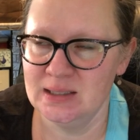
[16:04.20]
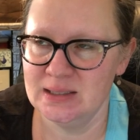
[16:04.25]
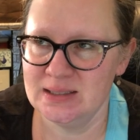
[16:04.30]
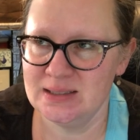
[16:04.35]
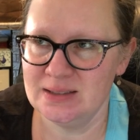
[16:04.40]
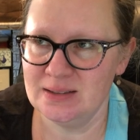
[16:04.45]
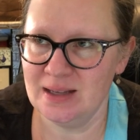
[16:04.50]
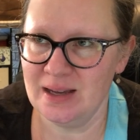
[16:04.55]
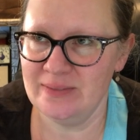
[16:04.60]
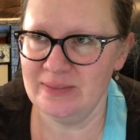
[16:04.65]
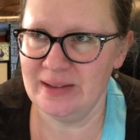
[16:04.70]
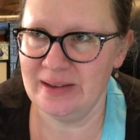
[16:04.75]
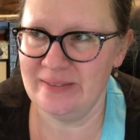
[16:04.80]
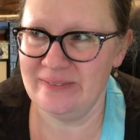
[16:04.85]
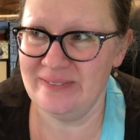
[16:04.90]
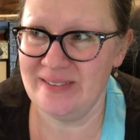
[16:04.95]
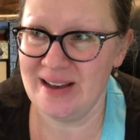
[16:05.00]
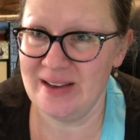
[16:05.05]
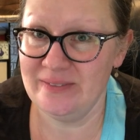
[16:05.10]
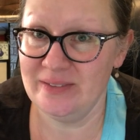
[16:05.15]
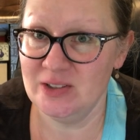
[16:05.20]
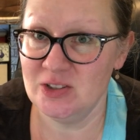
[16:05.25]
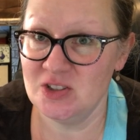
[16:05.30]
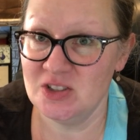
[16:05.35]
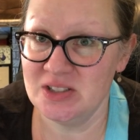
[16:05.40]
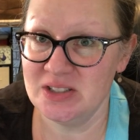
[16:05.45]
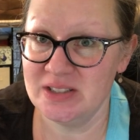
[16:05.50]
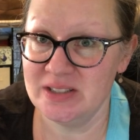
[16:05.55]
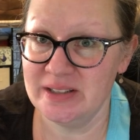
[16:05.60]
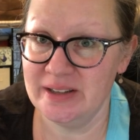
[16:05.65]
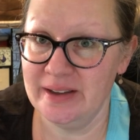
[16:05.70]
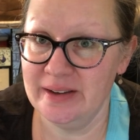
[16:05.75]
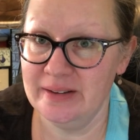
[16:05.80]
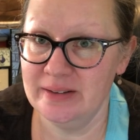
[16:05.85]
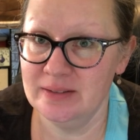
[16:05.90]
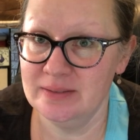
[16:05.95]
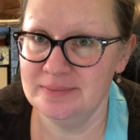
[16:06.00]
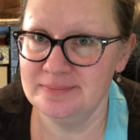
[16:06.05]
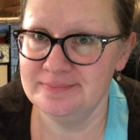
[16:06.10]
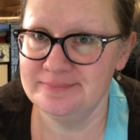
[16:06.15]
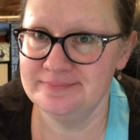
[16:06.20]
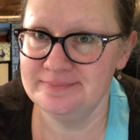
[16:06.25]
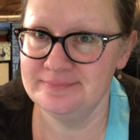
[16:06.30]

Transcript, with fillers: Still have like five inches to go.